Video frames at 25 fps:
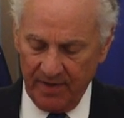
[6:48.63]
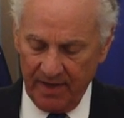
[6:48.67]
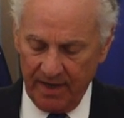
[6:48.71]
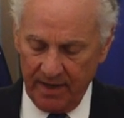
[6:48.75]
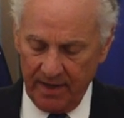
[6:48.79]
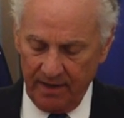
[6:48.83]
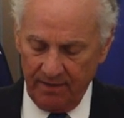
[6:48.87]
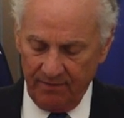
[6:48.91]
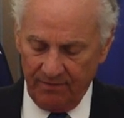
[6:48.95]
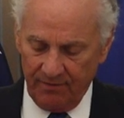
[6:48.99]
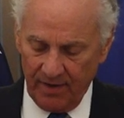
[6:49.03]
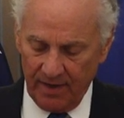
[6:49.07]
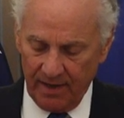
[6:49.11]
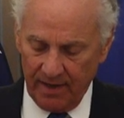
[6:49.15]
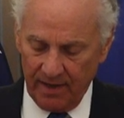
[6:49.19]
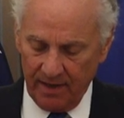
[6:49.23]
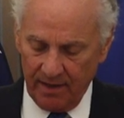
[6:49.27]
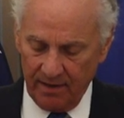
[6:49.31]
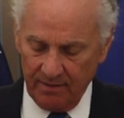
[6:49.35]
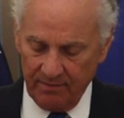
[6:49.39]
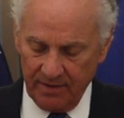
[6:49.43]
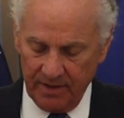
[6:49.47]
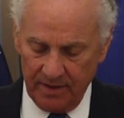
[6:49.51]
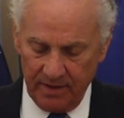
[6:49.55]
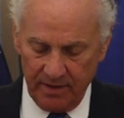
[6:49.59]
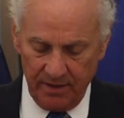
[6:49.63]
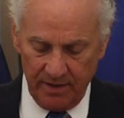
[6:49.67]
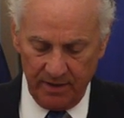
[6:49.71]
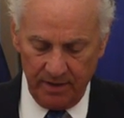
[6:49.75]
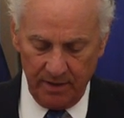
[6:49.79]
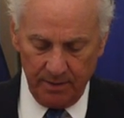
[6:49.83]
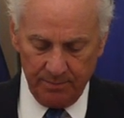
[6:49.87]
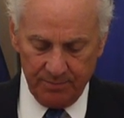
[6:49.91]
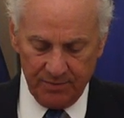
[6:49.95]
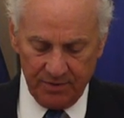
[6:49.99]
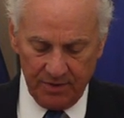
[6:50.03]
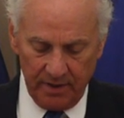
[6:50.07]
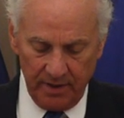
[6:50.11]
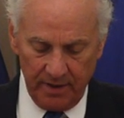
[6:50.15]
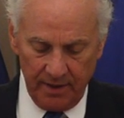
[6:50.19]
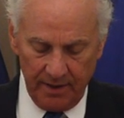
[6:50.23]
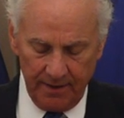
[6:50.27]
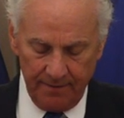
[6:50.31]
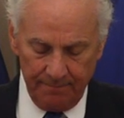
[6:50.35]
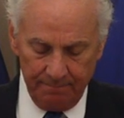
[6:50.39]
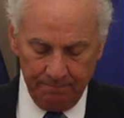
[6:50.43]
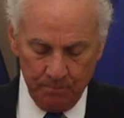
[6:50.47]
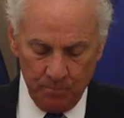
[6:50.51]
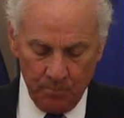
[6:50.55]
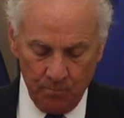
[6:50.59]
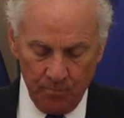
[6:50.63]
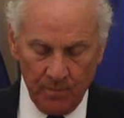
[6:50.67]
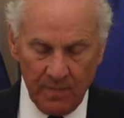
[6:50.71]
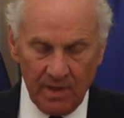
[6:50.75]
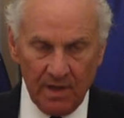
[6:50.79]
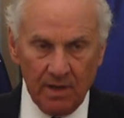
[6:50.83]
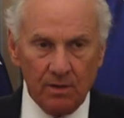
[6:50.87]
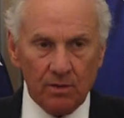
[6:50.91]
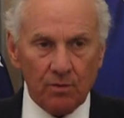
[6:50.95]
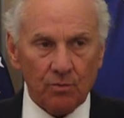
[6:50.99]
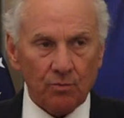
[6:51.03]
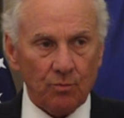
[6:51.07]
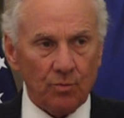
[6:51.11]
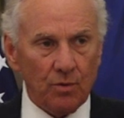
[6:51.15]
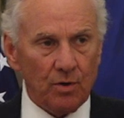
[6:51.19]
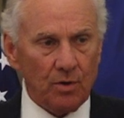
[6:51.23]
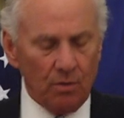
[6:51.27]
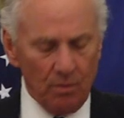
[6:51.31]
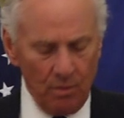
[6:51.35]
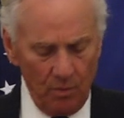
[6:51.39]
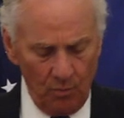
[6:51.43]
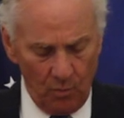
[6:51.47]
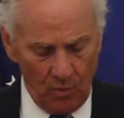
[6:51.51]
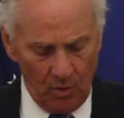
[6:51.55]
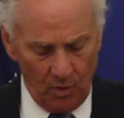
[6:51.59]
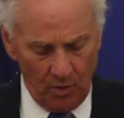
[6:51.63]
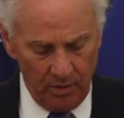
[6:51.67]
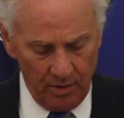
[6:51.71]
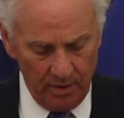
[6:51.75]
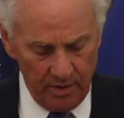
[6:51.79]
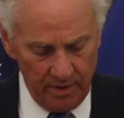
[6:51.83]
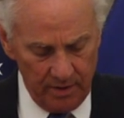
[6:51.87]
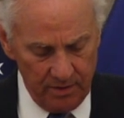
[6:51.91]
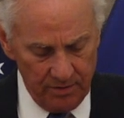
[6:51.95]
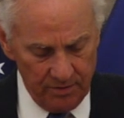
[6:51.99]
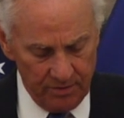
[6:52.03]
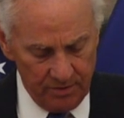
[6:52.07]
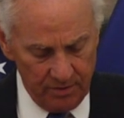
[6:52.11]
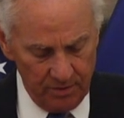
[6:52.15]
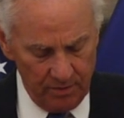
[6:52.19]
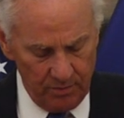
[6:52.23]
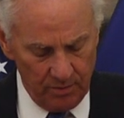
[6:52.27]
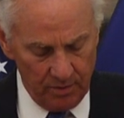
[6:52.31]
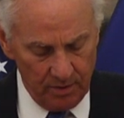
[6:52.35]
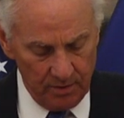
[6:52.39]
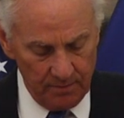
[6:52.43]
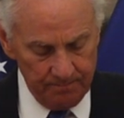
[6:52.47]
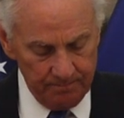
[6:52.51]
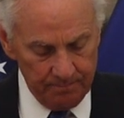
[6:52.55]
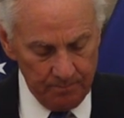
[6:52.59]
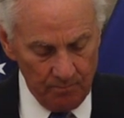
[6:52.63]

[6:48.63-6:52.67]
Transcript: 85 in the upstate. Rural water and sewer.